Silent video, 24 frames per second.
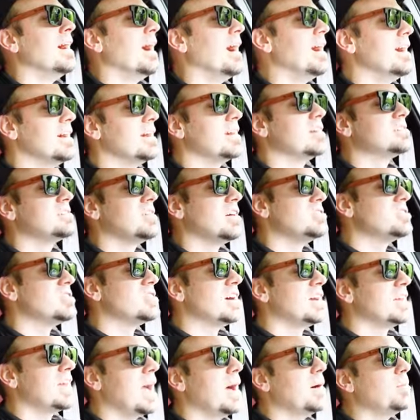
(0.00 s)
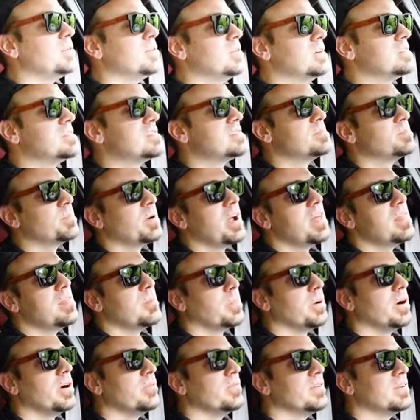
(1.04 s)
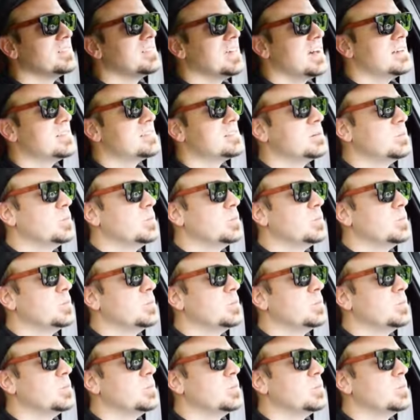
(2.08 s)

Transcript: Uh, touching on cabin noise, this is probably the perfect test.